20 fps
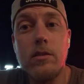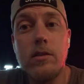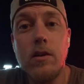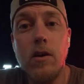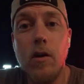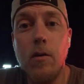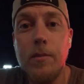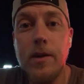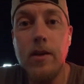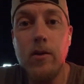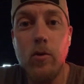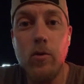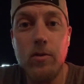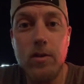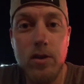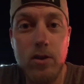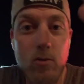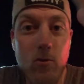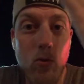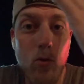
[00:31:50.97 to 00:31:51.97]
Call me old
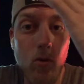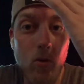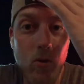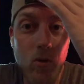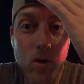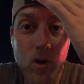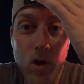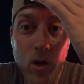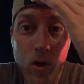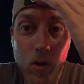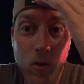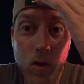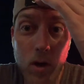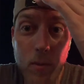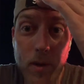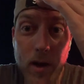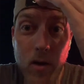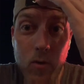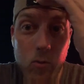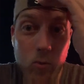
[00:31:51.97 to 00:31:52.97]
school. What
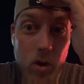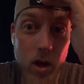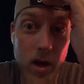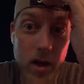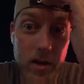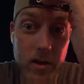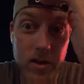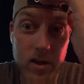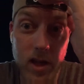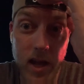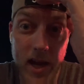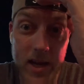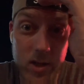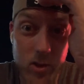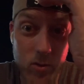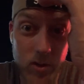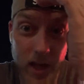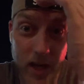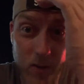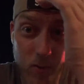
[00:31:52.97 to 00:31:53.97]
about Ruggs? I
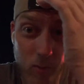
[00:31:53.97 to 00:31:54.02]
do like